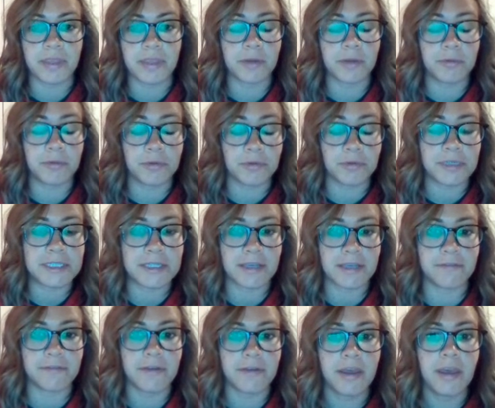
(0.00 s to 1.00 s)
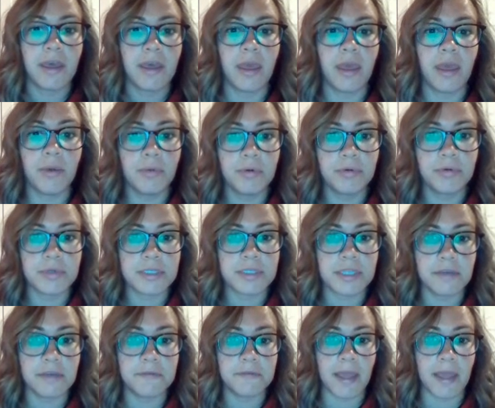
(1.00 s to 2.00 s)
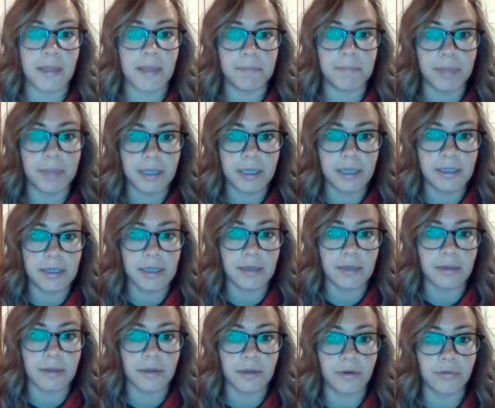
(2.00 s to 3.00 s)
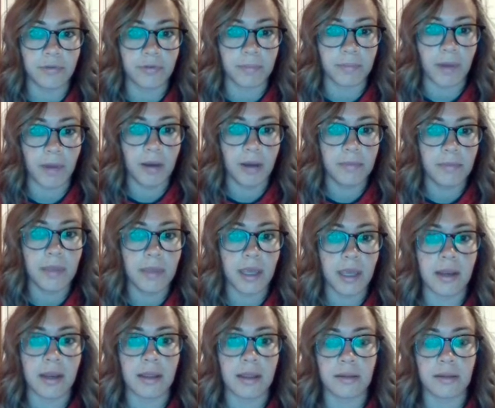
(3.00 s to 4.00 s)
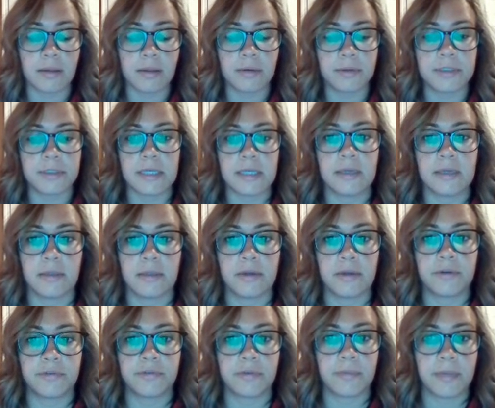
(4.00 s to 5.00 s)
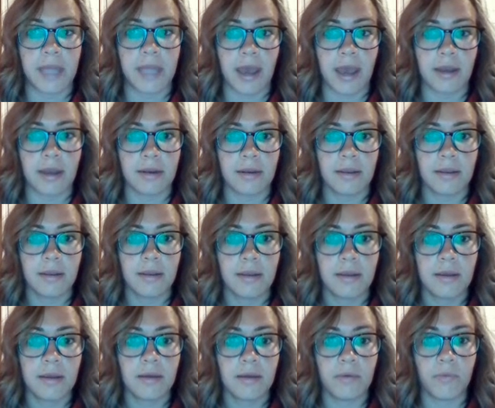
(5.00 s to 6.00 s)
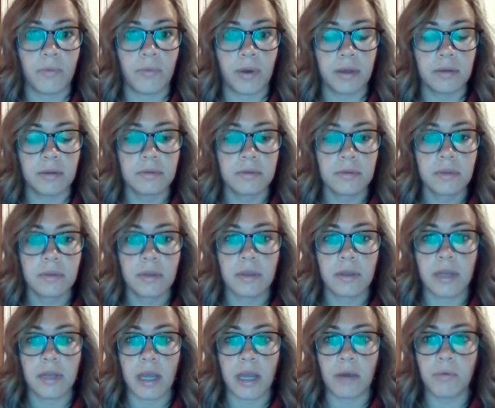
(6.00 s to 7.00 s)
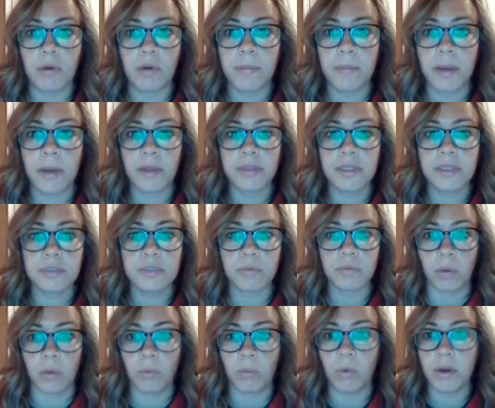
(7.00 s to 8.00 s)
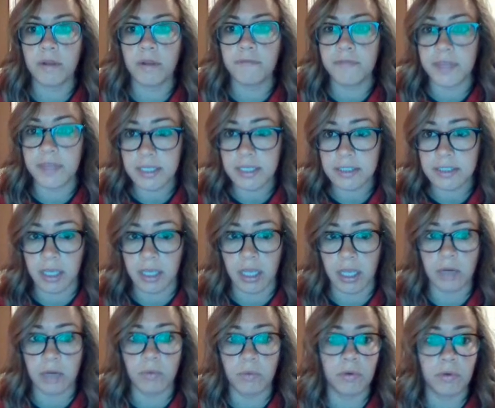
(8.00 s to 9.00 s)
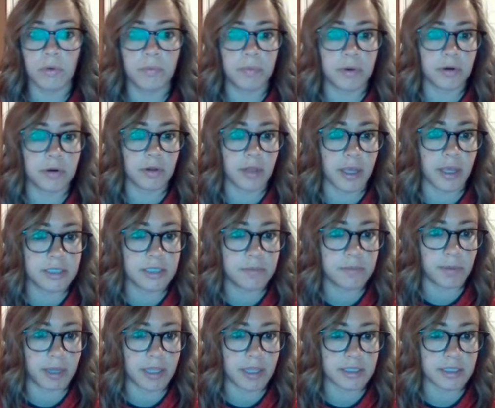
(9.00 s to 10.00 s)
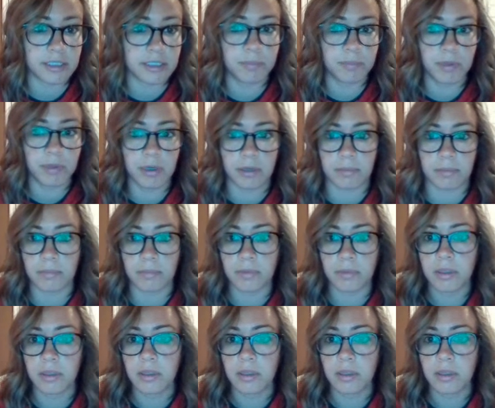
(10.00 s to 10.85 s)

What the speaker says: it would receive. It would receive a big D allele from mom and a little d allele from dad. Well, now what about this one? What if this egg were fertilized by this sperm?